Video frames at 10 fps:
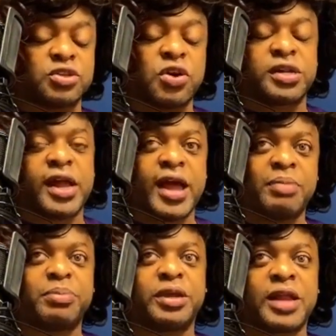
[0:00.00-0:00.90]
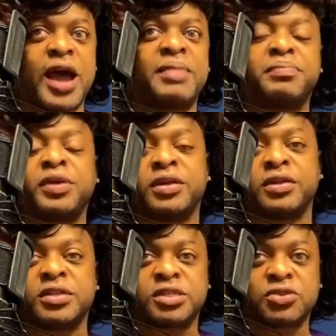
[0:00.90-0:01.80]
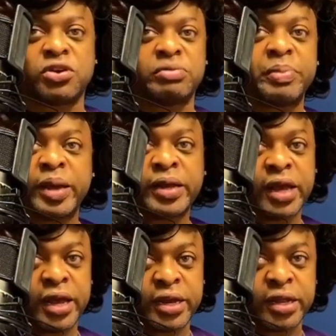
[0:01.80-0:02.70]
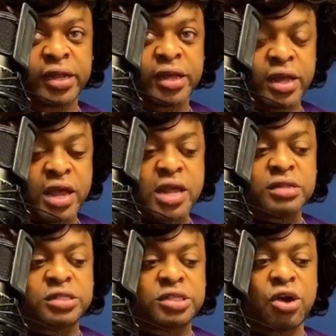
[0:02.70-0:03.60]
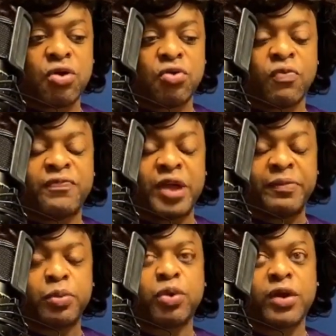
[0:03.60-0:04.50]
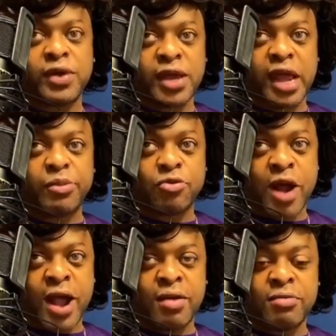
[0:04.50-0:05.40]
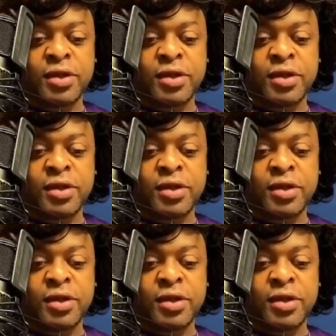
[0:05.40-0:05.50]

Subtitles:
happening, I immediately started medicating. So February came around,